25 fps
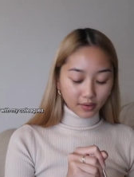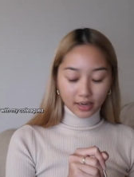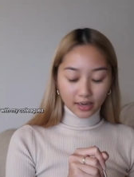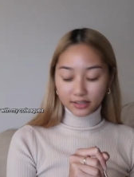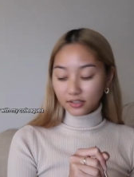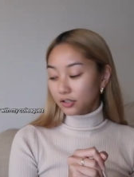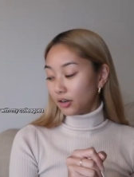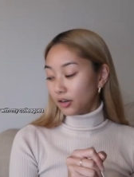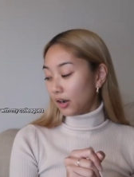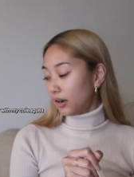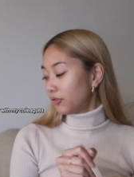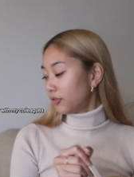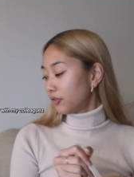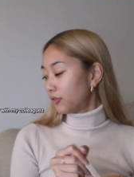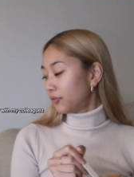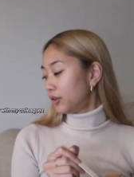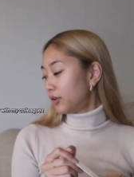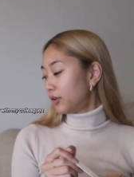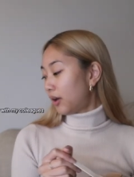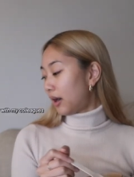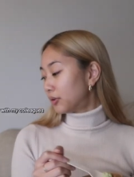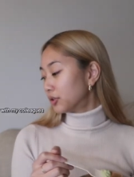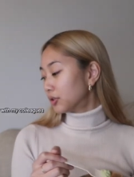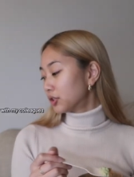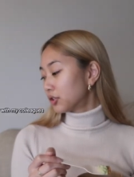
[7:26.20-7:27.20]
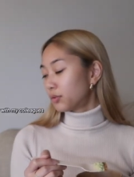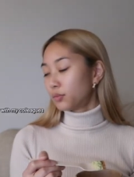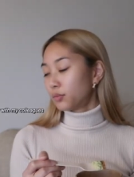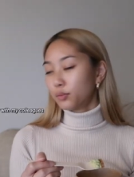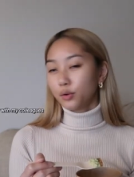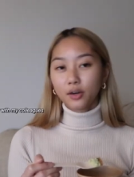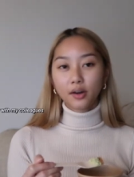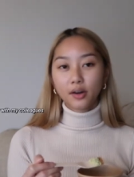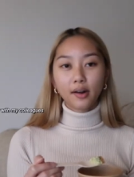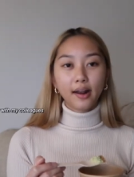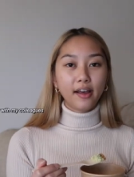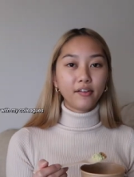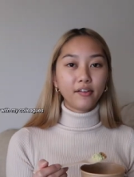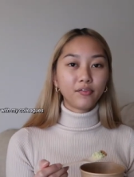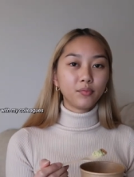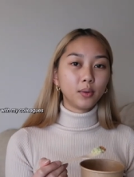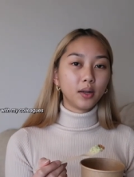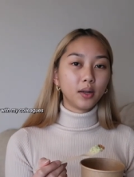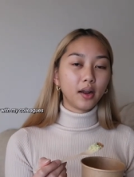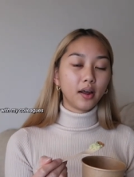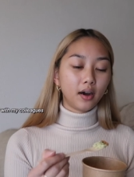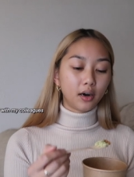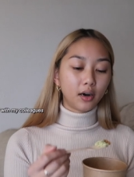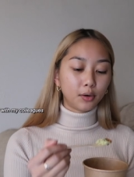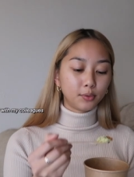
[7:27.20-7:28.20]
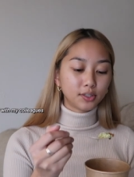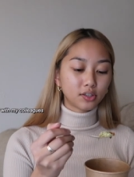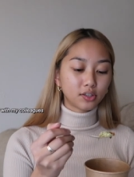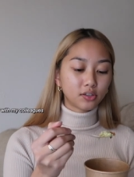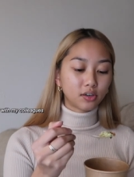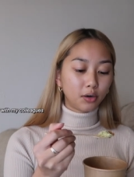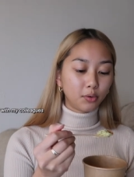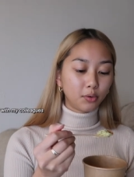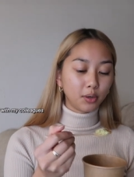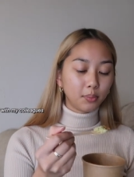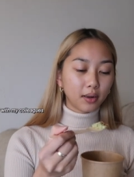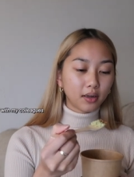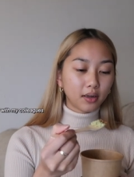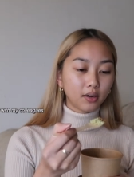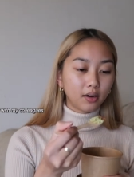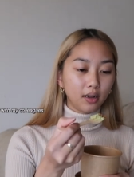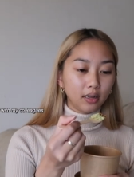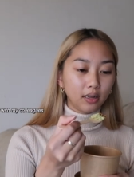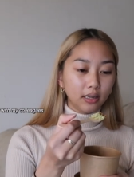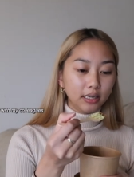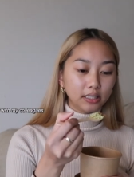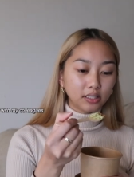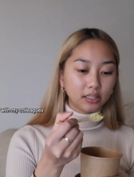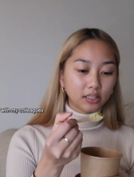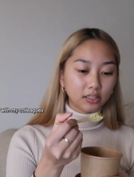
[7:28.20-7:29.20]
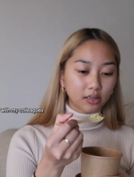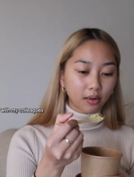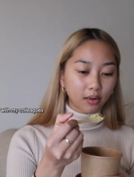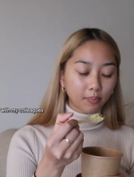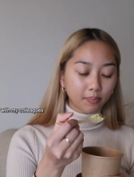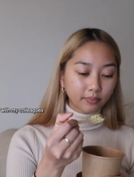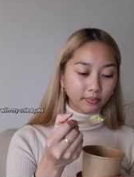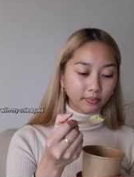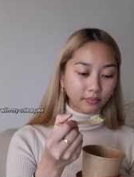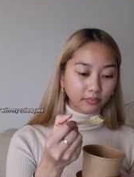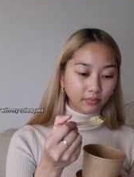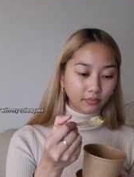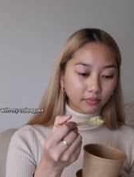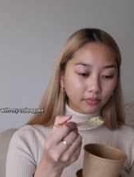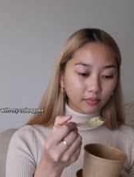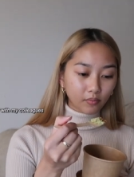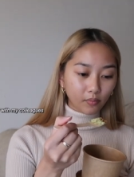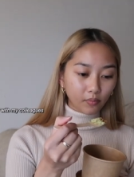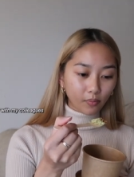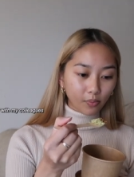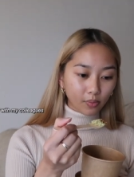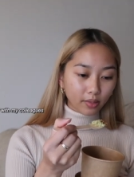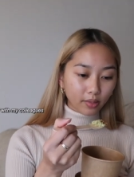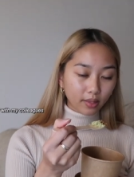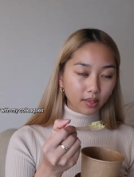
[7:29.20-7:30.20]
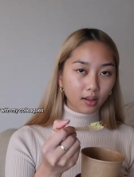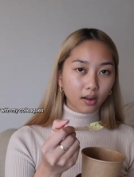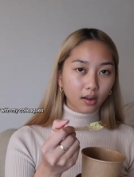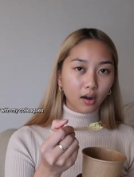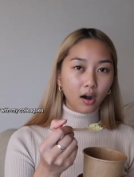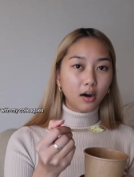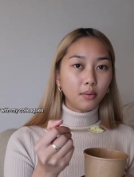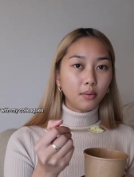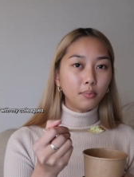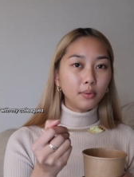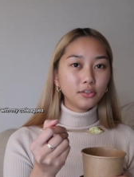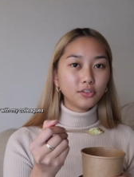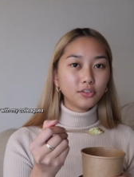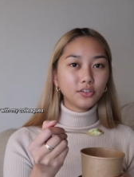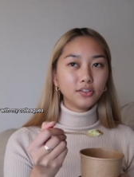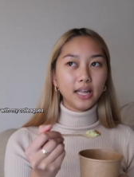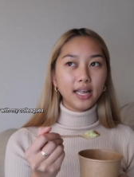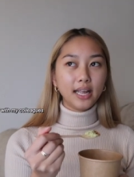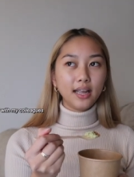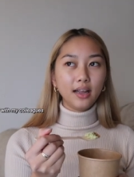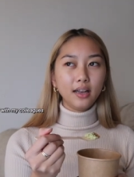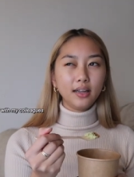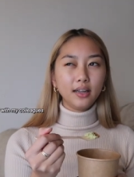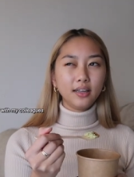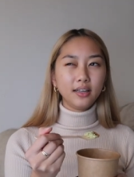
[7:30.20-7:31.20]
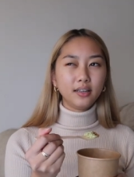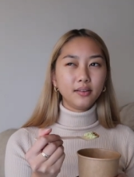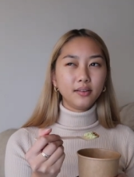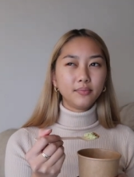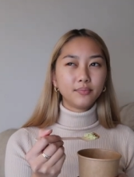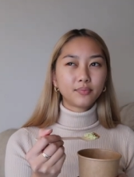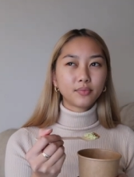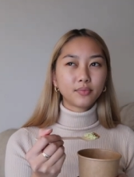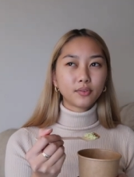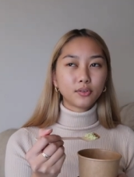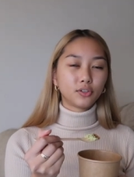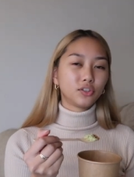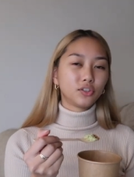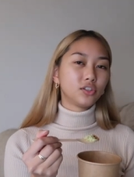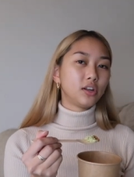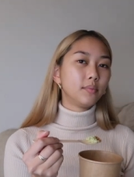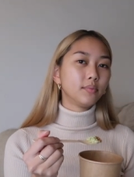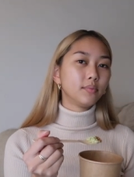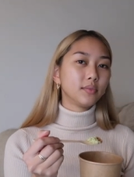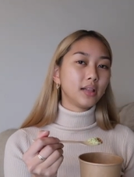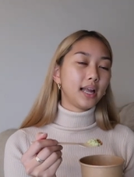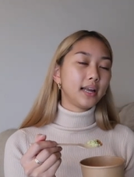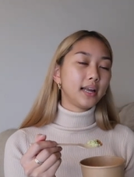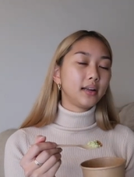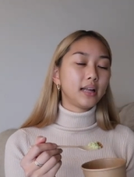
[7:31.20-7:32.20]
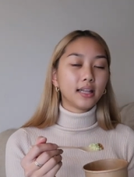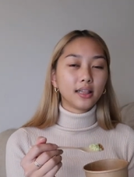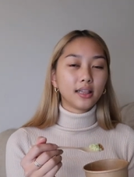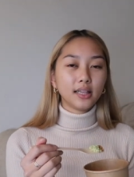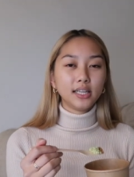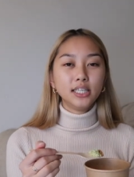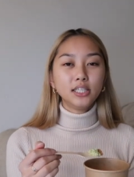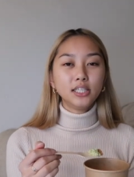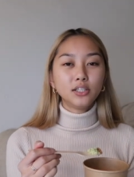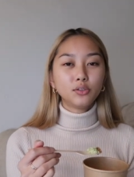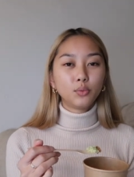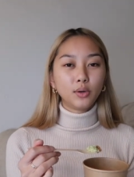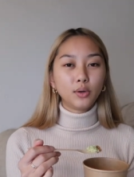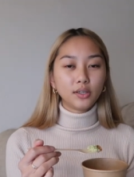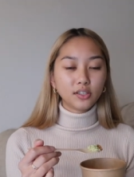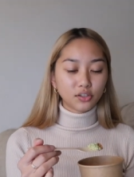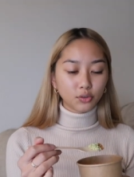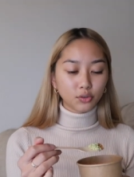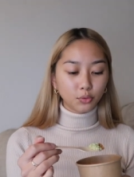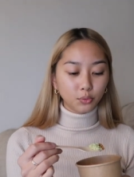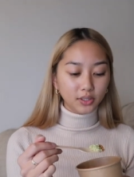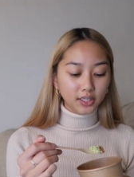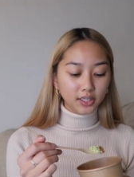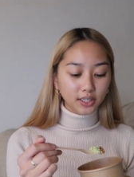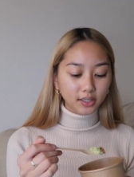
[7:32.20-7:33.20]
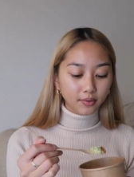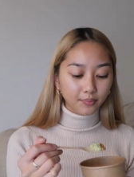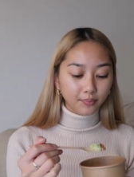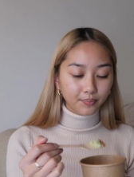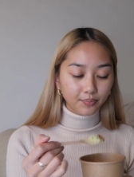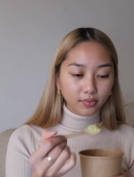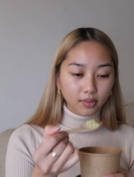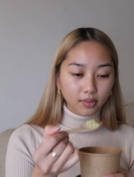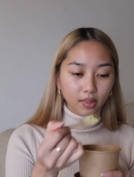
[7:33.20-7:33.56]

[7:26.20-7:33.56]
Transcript: I still have a few hours of work left, but I always call with my colleagues almost daily or something like at least once a week